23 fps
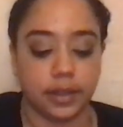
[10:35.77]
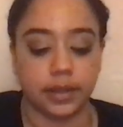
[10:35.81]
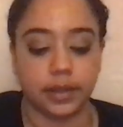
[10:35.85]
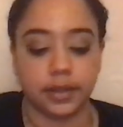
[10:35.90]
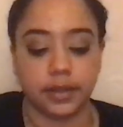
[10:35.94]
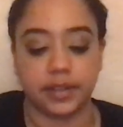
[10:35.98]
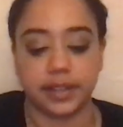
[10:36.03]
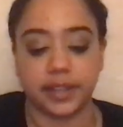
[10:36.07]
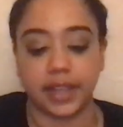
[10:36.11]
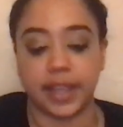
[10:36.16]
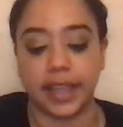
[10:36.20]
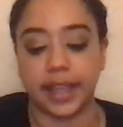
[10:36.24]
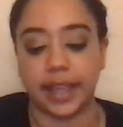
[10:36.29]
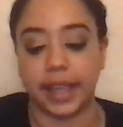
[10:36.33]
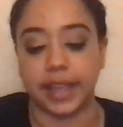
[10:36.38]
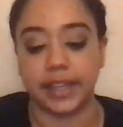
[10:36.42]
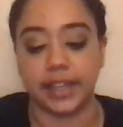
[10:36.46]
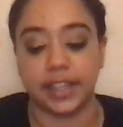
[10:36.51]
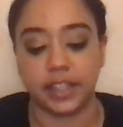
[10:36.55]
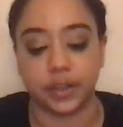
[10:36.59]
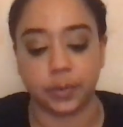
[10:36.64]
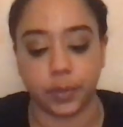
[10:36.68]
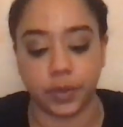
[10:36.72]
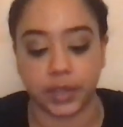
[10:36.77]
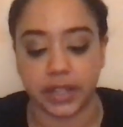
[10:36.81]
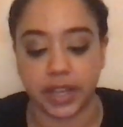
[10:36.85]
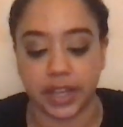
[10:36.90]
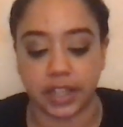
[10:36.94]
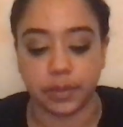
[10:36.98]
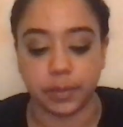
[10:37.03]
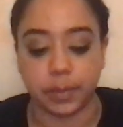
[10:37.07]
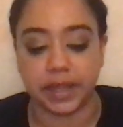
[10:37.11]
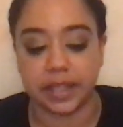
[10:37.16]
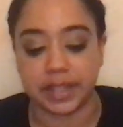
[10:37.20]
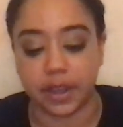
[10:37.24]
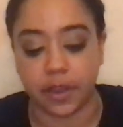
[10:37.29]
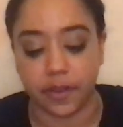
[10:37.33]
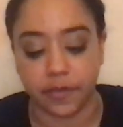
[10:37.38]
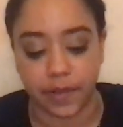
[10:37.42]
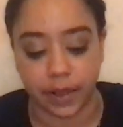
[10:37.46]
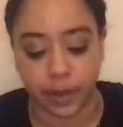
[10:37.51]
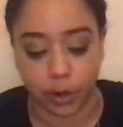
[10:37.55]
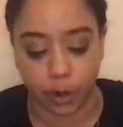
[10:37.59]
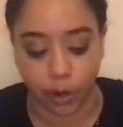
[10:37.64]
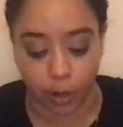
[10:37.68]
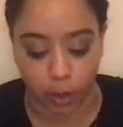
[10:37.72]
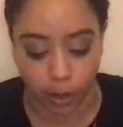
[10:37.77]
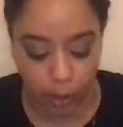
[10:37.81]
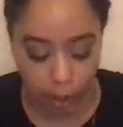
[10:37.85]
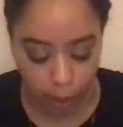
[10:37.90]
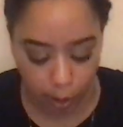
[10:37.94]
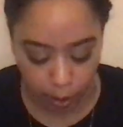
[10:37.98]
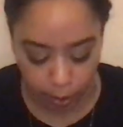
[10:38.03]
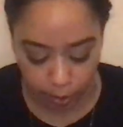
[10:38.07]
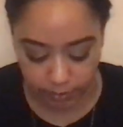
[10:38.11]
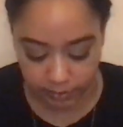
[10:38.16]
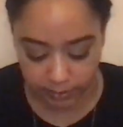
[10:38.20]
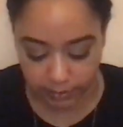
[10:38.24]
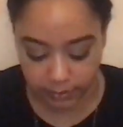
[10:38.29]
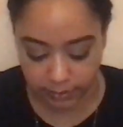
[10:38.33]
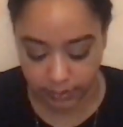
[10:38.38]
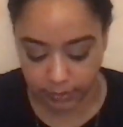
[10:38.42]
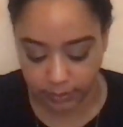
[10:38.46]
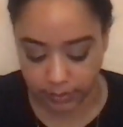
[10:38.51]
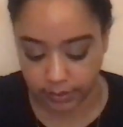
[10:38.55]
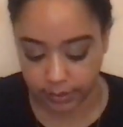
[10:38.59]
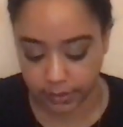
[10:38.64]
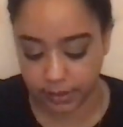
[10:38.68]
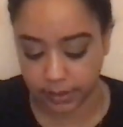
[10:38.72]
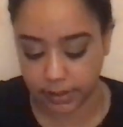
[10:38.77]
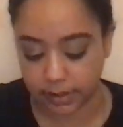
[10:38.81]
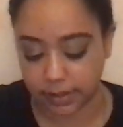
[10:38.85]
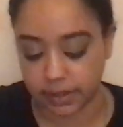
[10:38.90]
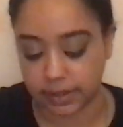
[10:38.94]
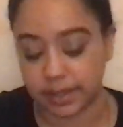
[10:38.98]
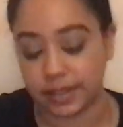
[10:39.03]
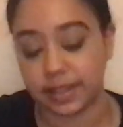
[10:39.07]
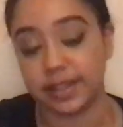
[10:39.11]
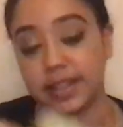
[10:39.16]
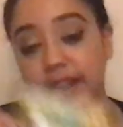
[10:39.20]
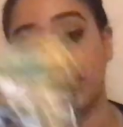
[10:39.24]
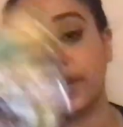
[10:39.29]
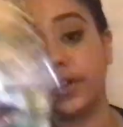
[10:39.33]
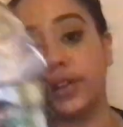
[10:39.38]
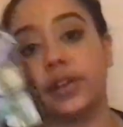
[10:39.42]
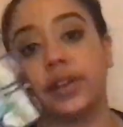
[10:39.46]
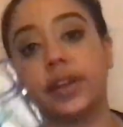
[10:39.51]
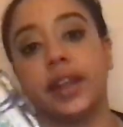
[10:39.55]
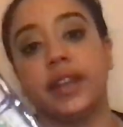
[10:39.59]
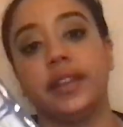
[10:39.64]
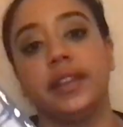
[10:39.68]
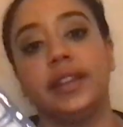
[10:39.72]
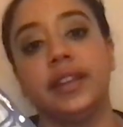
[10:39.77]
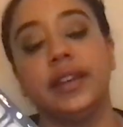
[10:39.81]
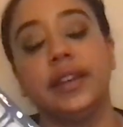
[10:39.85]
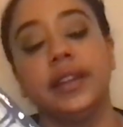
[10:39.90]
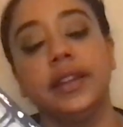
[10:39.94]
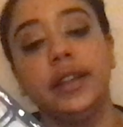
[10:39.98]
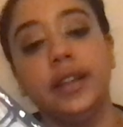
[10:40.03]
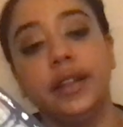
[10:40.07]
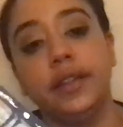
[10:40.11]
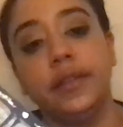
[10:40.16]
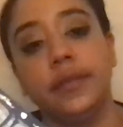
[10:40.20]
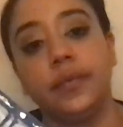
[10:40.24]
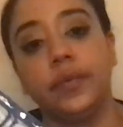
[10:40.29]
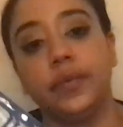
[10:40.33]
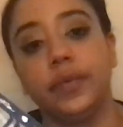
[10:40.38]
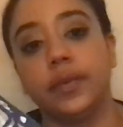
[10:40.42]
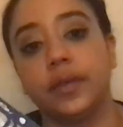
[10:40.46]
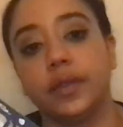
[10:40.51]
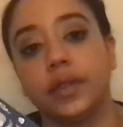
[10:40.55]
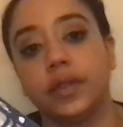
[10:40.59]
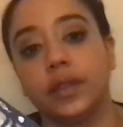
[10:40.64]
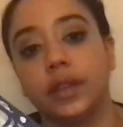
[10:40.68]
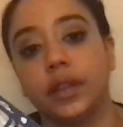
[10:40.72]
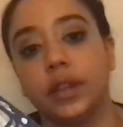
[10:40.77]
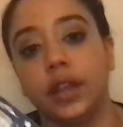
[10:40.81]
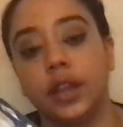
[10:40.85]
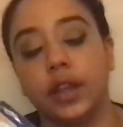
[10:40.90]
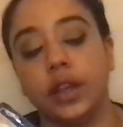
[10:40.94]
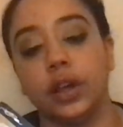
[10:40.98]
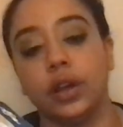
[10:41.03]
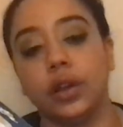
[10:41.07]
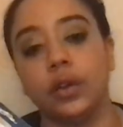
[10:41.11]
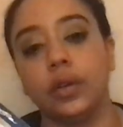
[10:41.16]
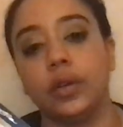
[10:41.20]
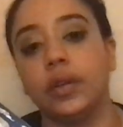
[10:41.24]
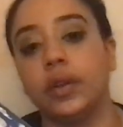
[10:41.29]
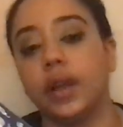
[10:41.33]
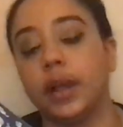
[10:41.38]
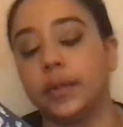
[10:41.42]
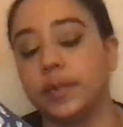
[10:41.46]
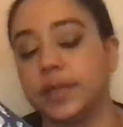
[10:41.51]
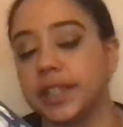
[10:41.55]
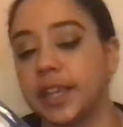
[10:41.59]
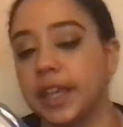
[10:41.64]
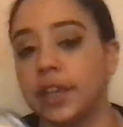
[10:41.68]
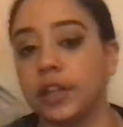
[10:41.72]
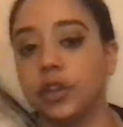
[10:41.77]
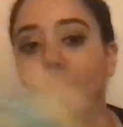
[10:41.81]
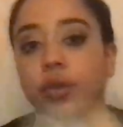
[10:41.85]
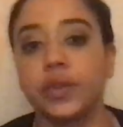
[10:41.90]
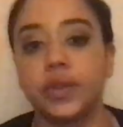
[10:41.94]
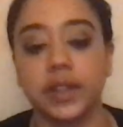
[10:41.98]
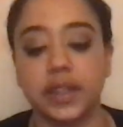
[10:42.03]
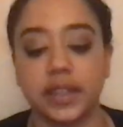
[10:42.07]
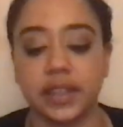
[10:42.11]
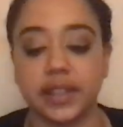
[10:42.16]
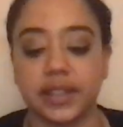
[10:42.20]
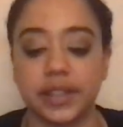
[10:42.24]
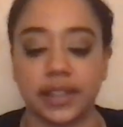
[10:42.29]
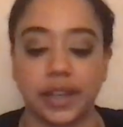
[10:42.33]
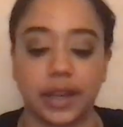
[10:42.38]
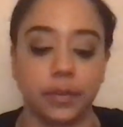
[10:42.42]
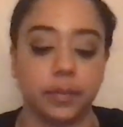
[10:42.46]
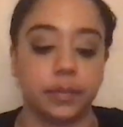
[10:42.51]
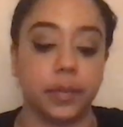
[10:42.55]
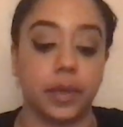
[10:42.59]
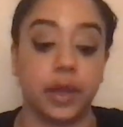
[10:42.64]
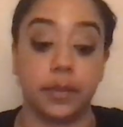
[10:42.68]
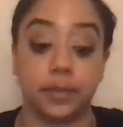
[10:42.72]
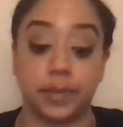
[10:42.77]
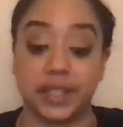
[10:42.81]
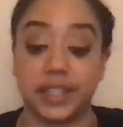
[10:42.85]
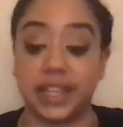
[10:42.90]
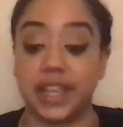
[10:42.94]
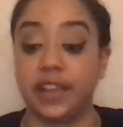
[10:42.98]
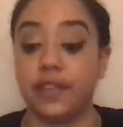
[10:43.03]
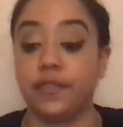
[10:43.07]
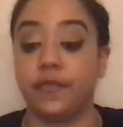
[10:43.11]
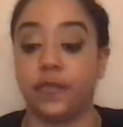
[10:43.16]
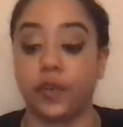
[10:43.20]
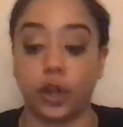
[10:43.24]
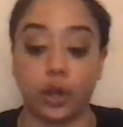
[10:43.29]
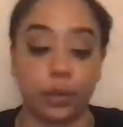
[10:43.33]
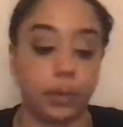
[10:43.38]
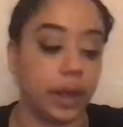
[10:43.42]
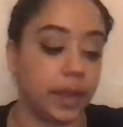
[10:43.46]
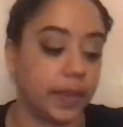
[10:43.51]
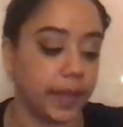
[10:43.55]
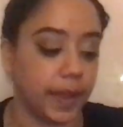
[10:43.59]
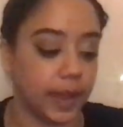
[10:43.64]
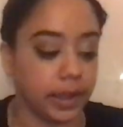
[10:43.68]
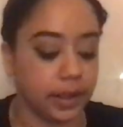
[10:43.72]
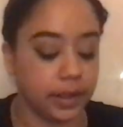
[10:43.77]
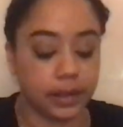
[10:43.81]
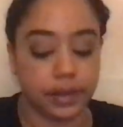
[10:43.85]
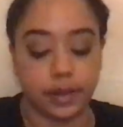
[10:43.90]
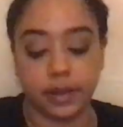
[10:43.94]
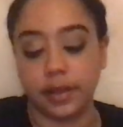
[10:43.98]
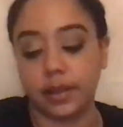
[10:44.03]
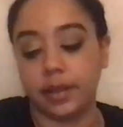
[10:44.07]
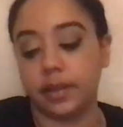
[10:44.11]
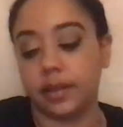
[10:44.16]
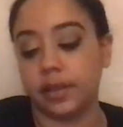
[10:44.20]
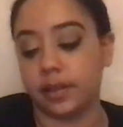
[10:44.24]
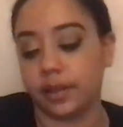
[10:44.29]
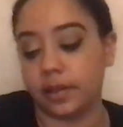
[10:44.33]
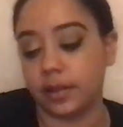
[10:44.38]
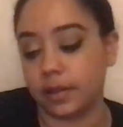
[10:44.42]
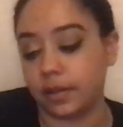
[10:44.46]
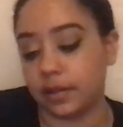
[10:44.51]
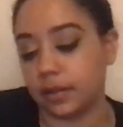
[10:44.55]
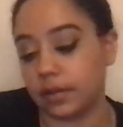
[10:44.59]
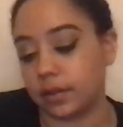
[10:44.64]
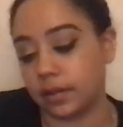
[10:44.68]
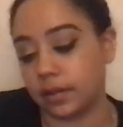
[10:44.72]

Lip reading: Saying I need to protect myself at all costs. This is not a good idea. You know, I'm saying no to this, and I'm staying firm on that.